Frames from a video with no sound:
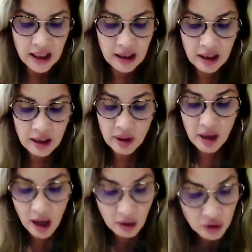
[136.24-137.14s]
In
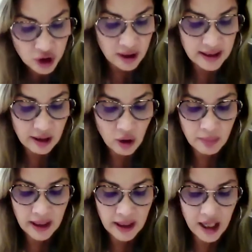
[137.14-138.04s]
agriculture, the
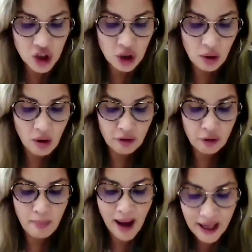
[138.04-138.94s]
combination
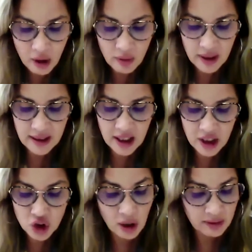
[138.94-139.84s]
of bio and
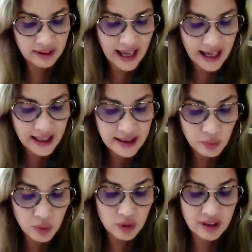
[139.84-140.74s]
digital techs
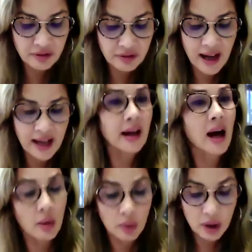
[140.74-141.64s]
will define
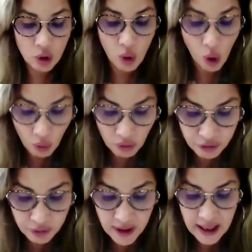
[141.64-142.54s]
our growth
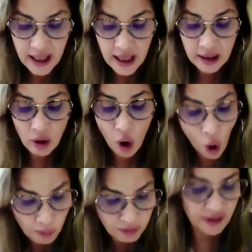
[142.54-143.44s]
and
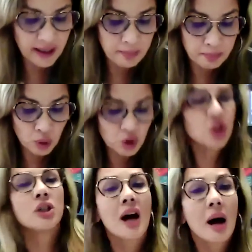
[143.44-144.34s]
hopefully
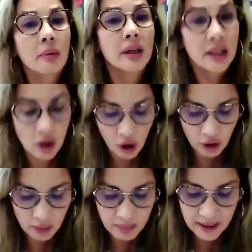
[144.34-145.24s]
push our
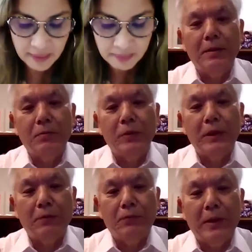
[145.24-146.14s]
economy. We
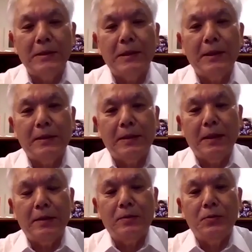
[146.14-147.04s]
can
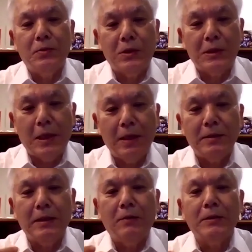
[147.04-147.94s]
facilitate to
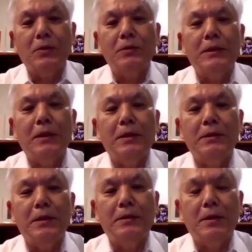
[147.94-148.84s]
change our society
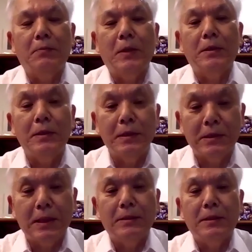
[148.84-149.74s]
system and the
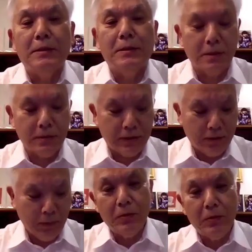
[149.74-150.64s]
research
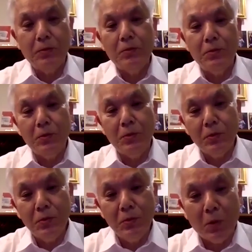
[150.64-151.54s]
system to
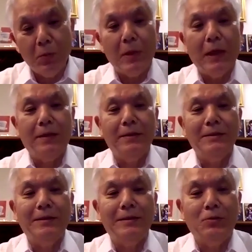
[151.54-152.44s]
new normal
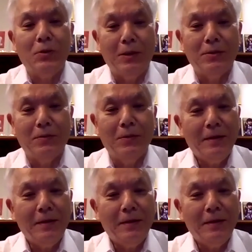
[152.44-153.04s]
situation.